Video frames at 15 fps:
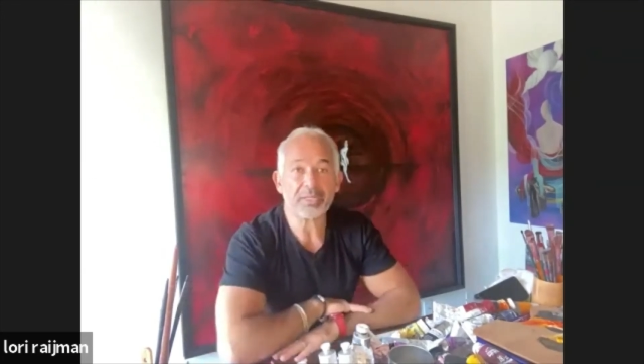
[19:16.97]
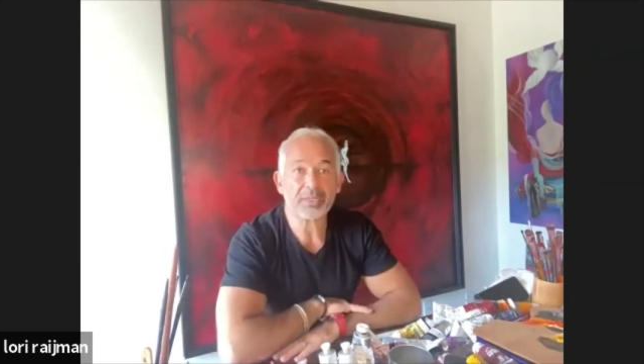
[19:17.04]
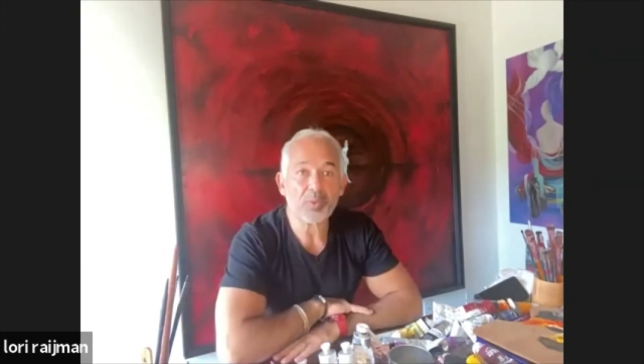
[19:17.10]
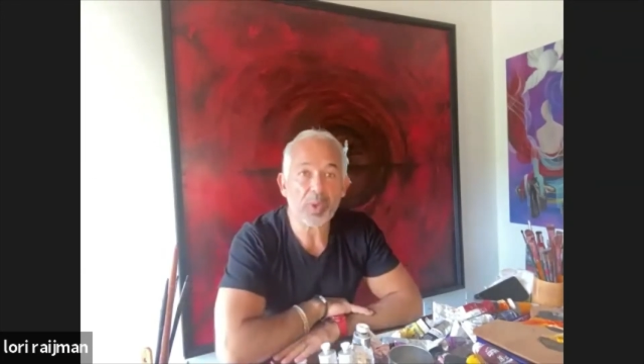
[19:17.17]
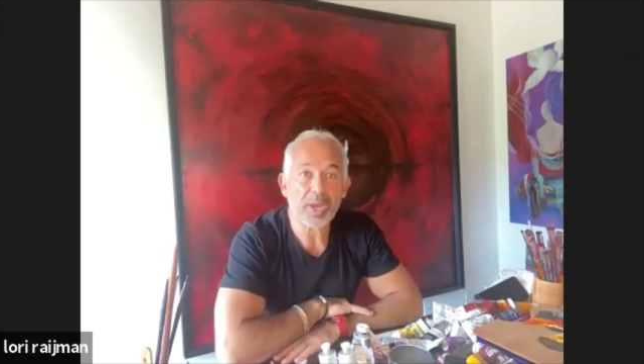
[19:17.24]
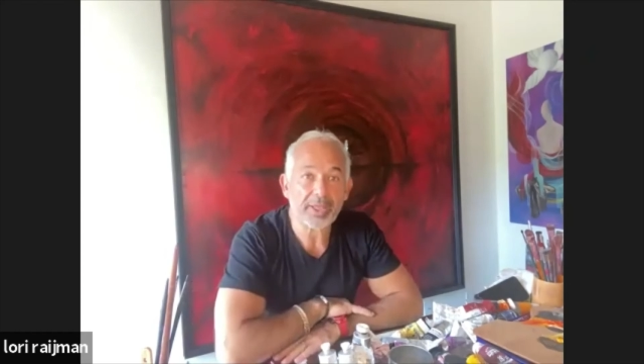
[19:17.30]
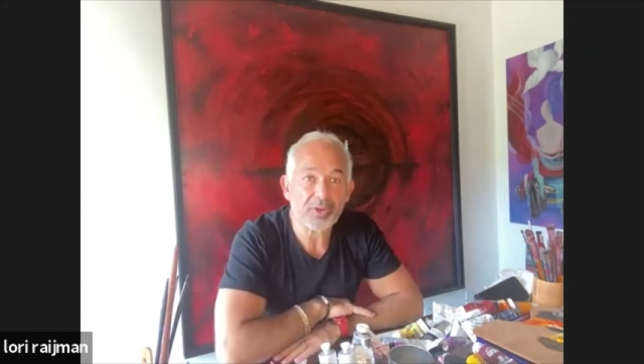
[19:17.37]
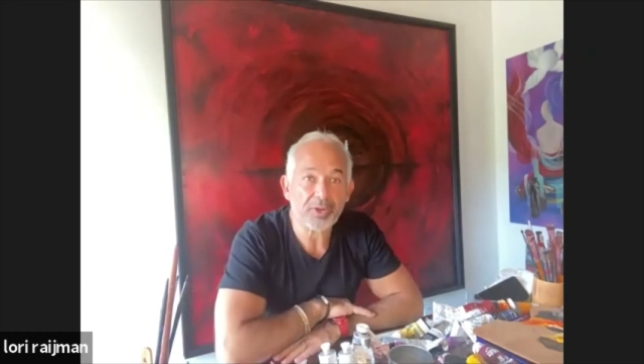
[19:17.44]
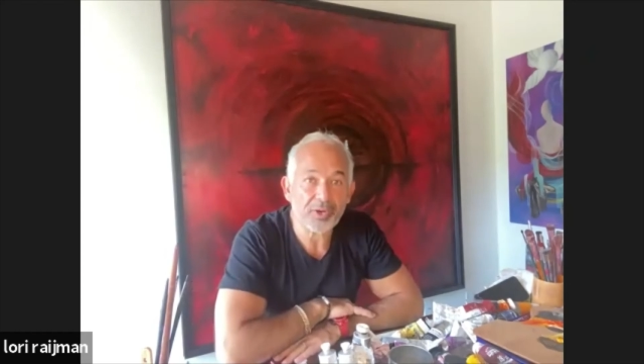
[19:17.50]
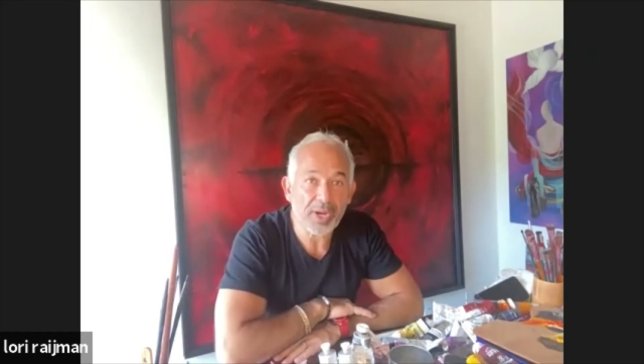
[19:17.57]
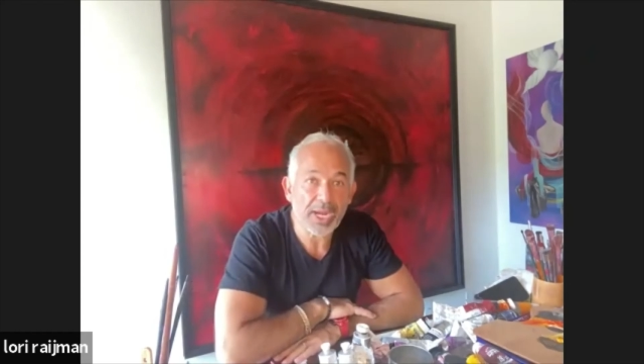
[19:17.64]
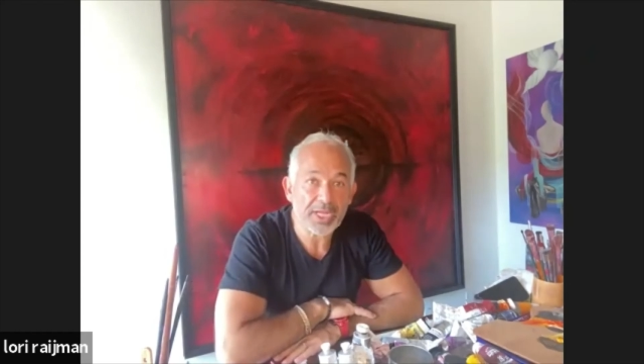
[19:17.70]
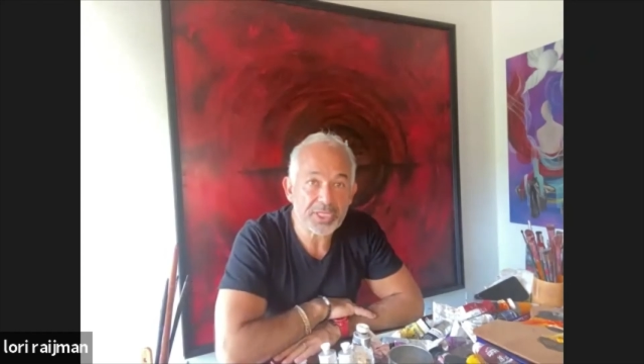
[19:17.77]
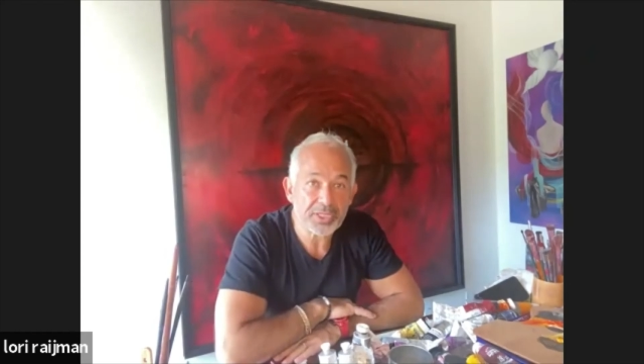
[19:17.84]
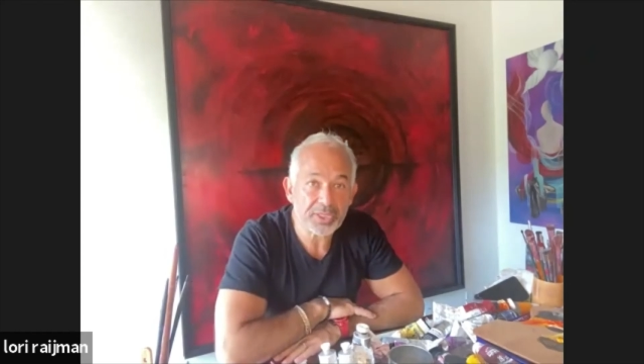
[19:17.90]
wide
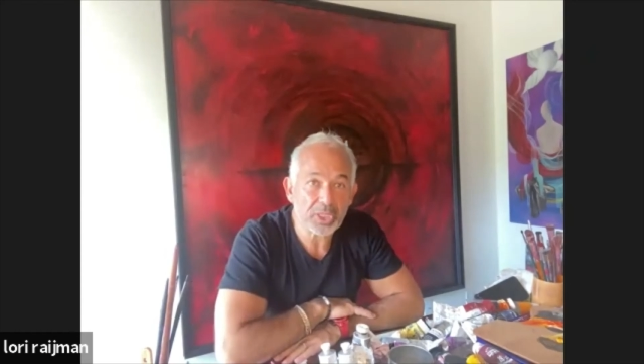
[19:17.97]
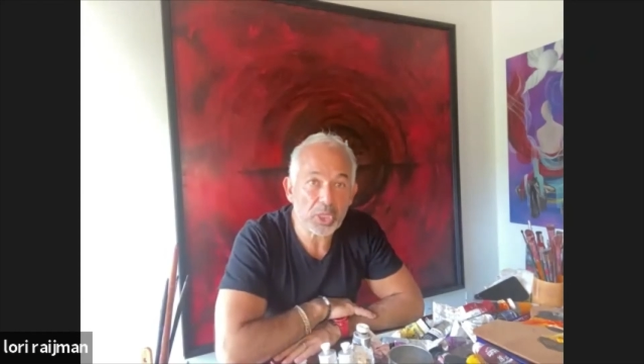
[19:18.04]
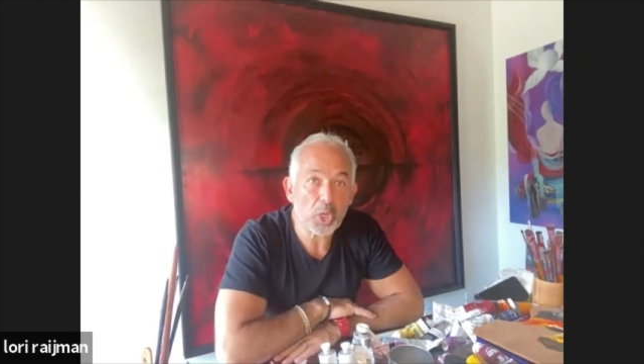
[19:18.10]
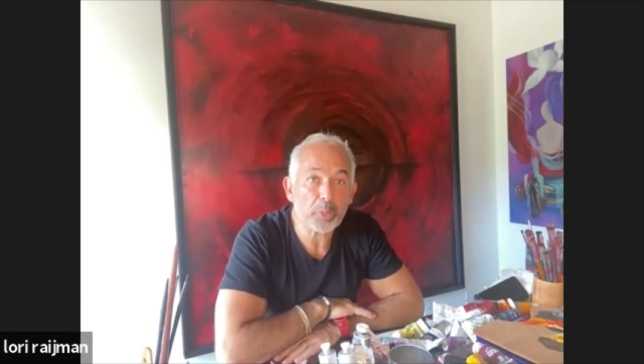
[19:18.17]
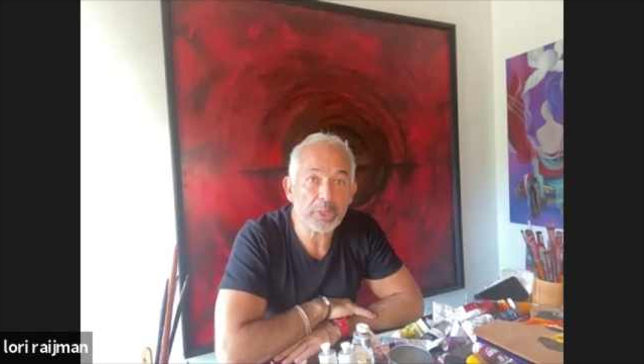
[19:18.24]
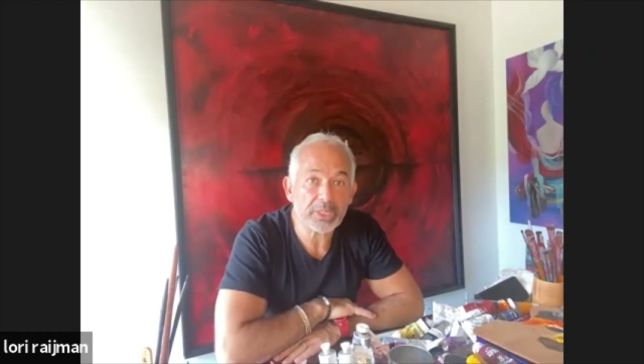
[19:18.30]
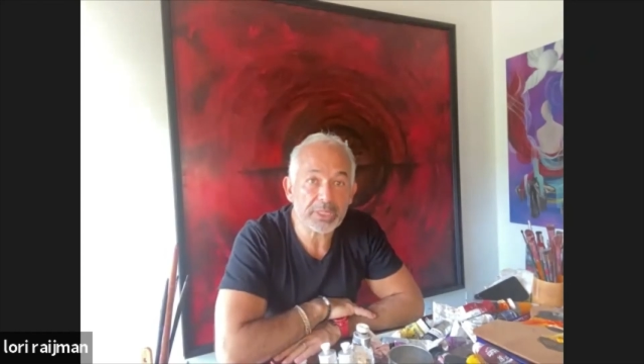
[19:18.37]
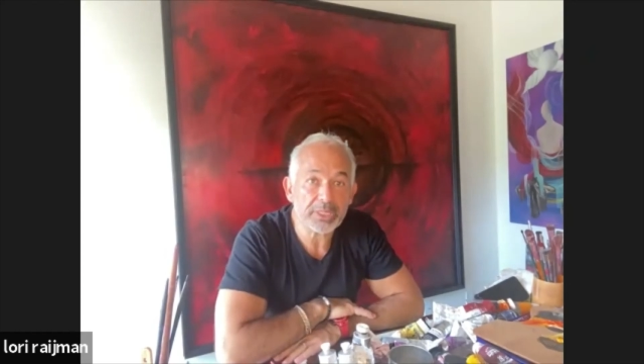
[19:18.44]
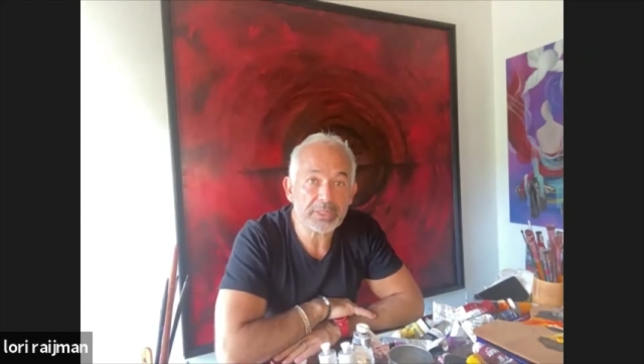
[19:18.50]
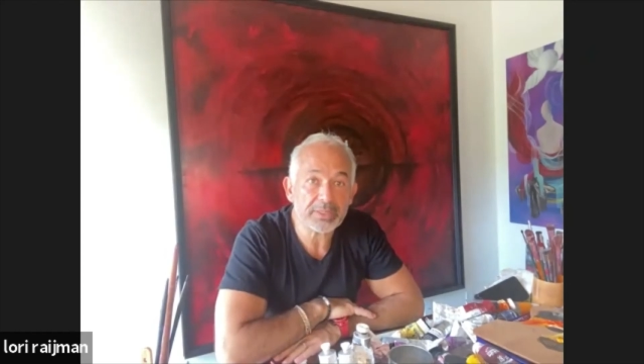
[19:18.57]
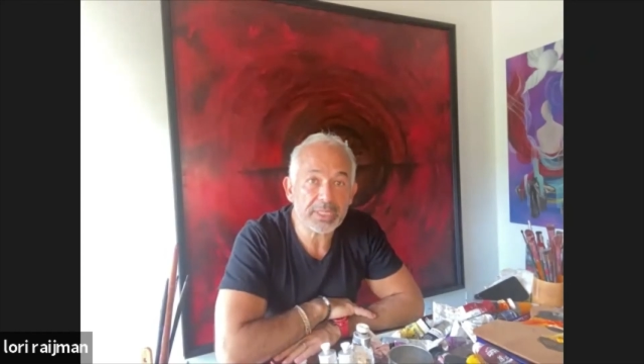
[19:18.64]
horizon open